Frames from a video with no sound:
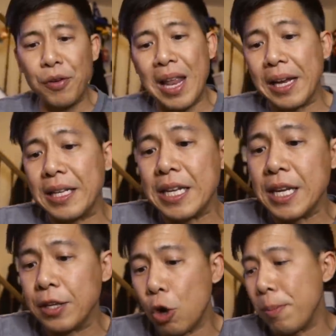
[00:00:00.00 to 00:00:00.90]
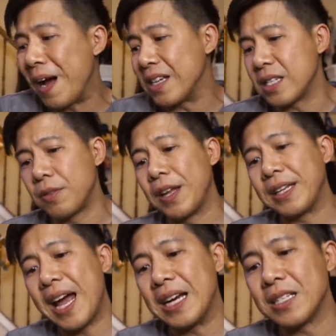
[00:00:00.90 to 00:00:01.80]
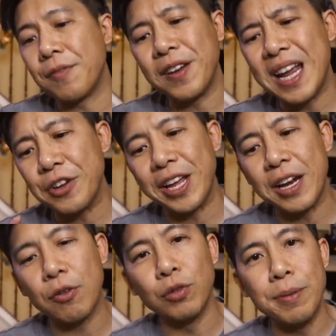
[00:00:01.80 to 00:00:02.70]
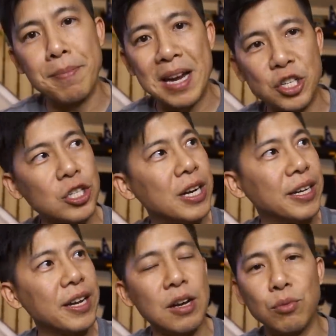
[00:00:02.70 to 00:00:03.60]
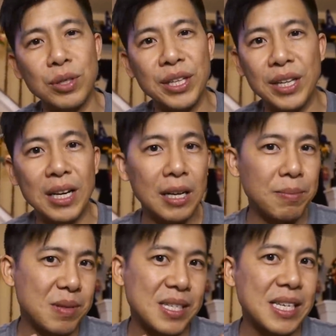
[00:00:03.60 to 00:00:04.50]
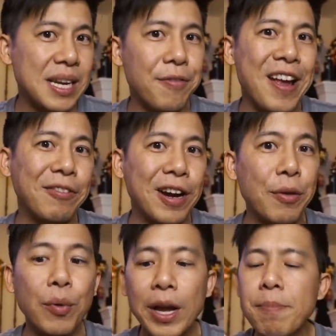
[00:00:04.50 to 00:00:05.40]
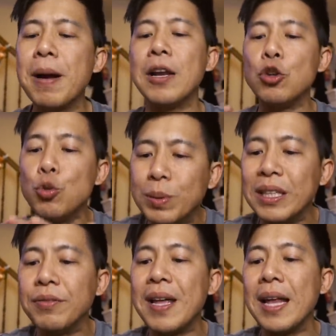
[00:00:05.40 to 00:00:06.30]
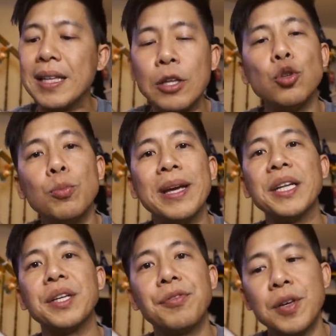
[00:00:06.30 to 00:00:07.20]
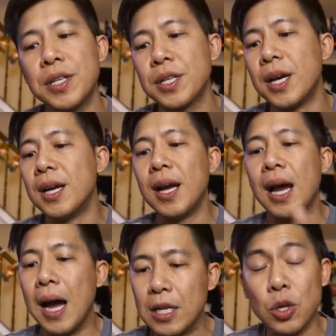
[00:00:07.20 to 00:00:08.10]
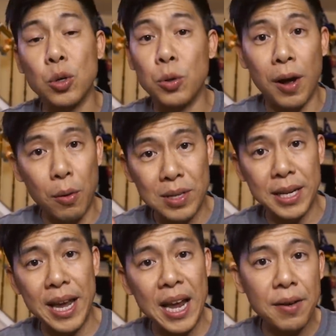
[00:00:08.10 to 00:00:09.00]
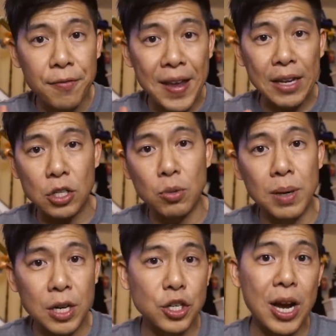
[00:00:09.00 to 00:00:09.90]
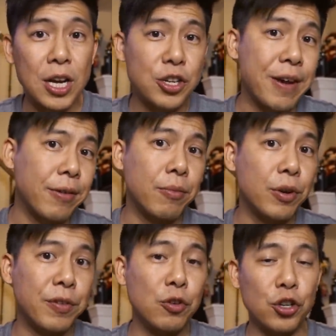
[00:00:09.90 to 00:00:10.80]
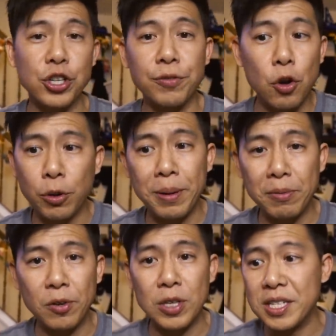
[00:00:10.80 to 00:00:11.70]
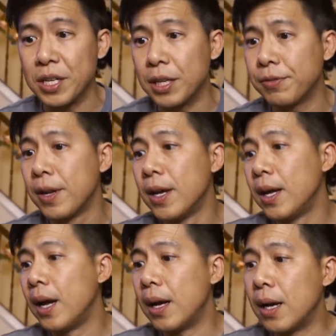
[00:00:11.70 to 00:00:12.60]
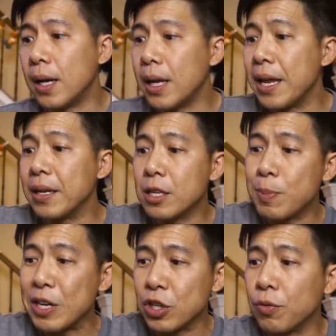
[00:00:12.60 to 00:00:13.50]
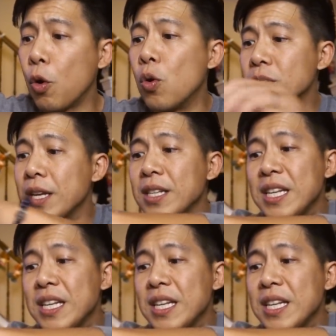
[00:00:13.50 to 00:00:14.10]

feel like the copepods and stuff like that is something that you cannot really measure and cannot really see the effect right away, but I do believe that they do make a difference. So once again, thank you so much Chad from Reef Nutrition for hooking me up all these stuff, and especially of course, and